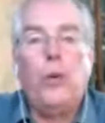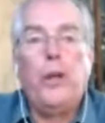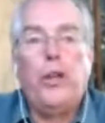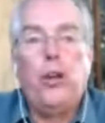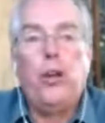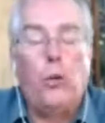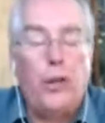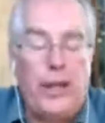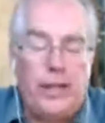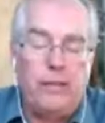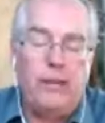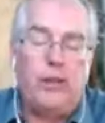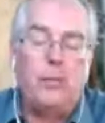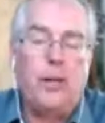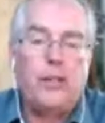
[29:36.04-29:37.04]
before we go,
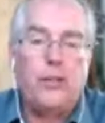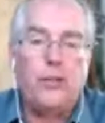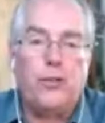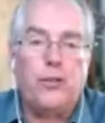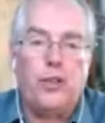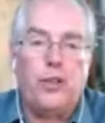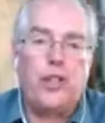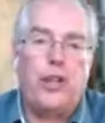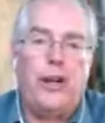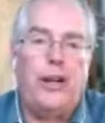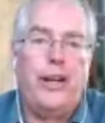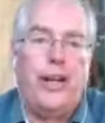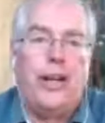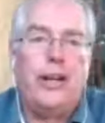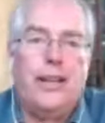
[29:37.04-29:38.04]
thank you very much for
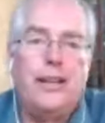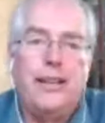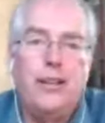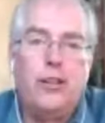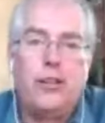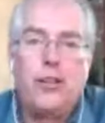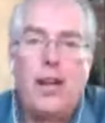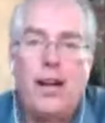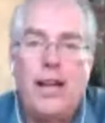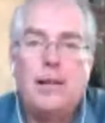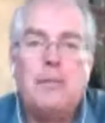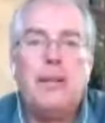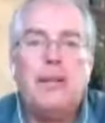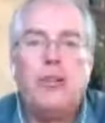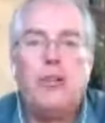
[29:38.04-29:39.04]
sharing uh, your
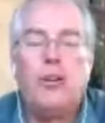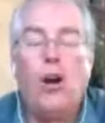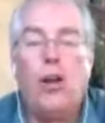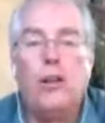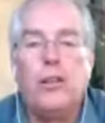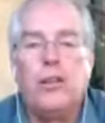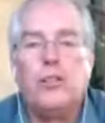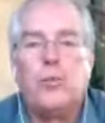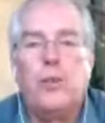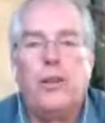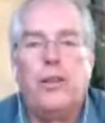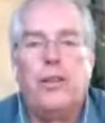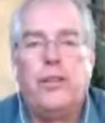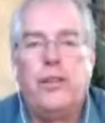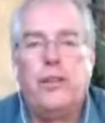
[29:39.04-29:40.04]
time and your knowledge
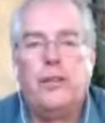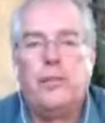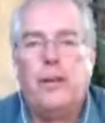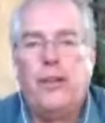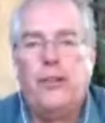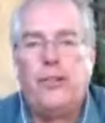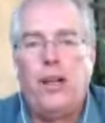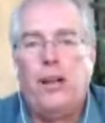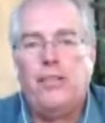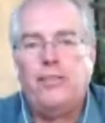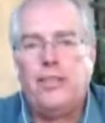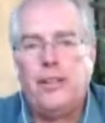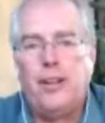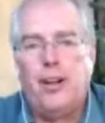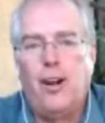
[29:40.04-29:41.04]
with uh, myself
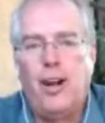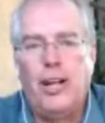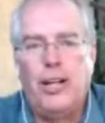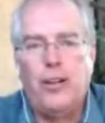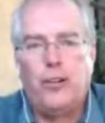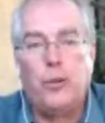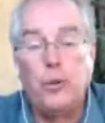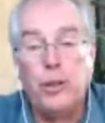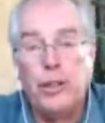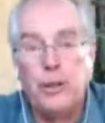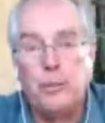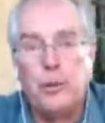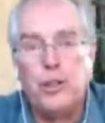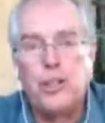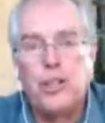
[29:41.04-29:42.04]
and our audience. We really
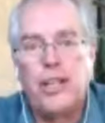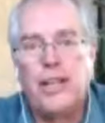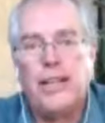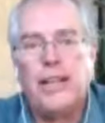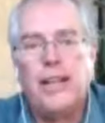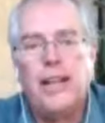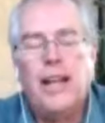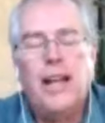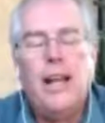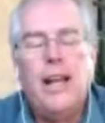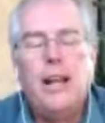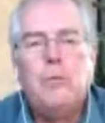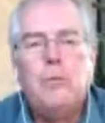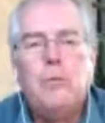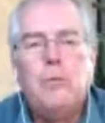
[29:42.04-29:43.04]
appreciate it.
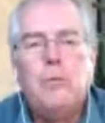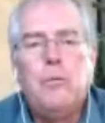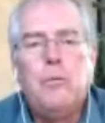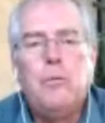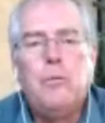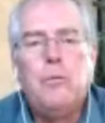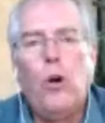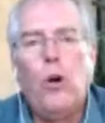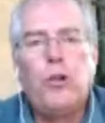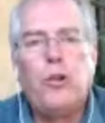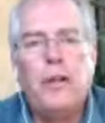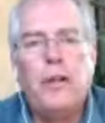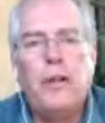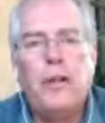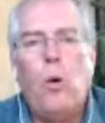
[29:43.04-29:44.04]
Before we
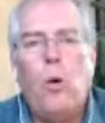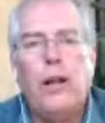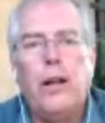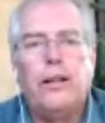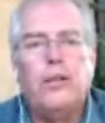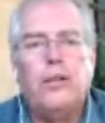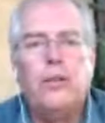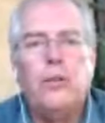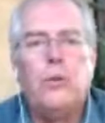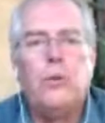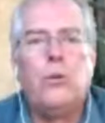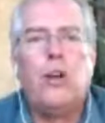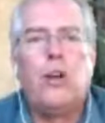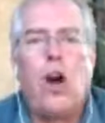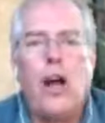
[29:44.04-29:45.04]
go, if somebody wanted
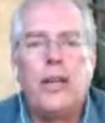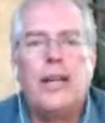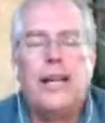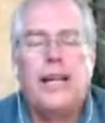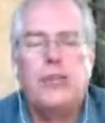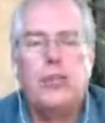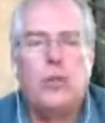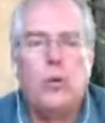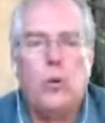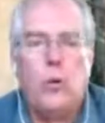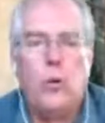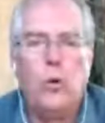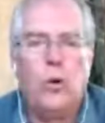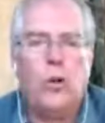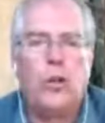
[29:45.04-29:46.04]
to contact
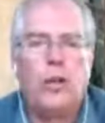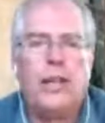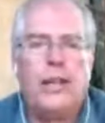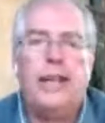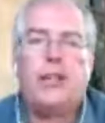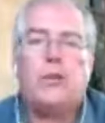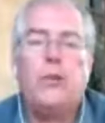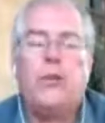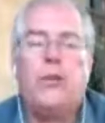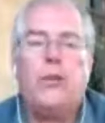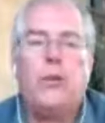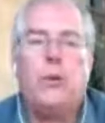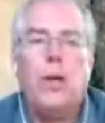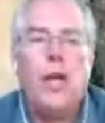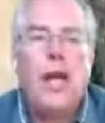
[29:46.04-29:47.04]
you or connect
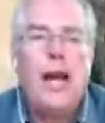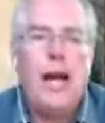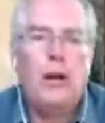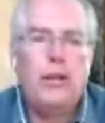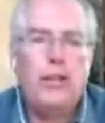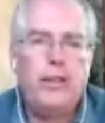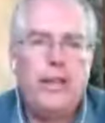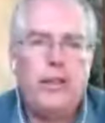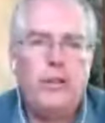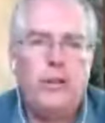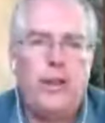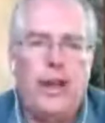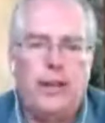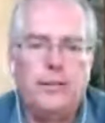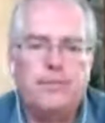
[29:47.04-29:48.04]
with you, how can they do
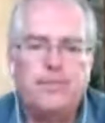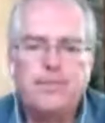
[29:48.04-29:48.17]
that?